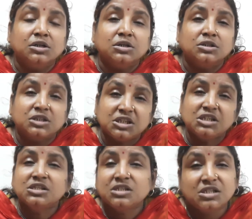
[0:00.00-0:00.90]

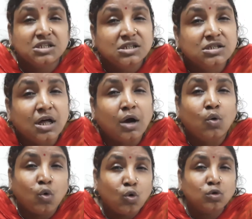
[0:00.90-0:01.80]
She sees the
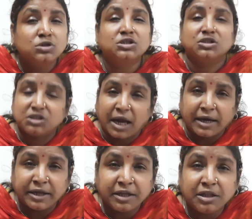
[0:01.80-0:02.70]
ghost
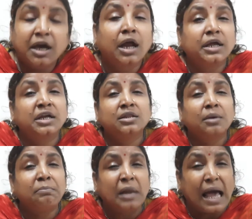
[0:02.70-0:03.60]
standing there in the
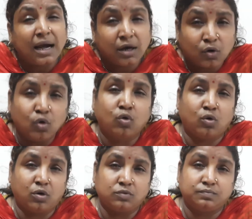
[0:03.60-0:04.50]
black cloak.
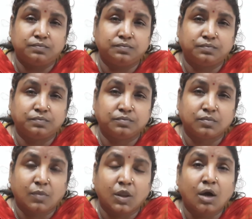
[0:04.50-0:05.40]

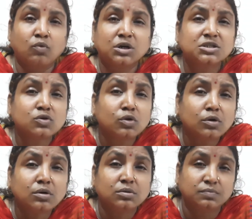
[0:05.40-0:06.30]
Now, what is
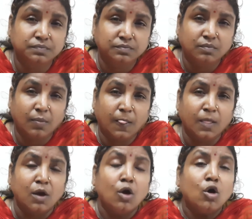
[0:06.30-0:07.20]
cloak?
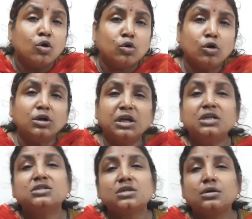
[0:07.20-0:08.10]
Cloak
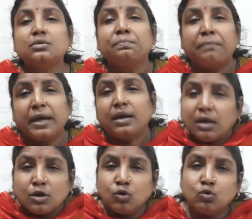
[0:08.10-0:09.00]
is a big
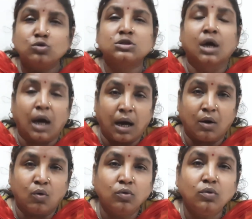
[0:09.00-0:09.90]
loose
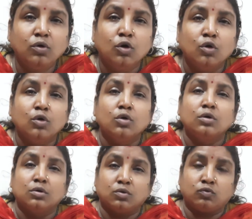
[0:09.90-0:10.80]
gown
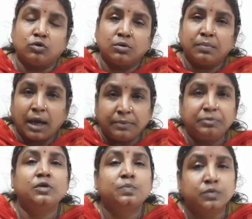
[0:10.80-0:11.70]
worn by
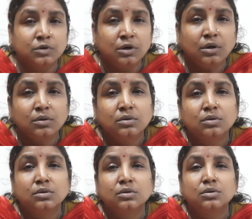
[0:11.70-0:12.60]
people.
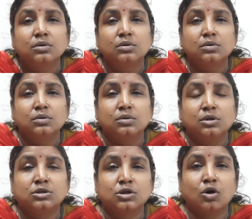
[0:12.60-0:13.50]

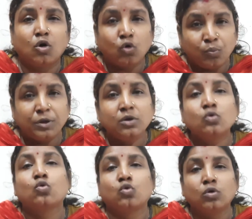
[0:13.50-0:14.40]
It's an open
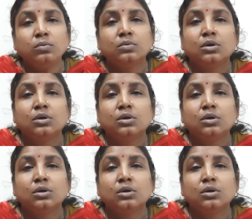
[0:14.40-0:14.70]
robe.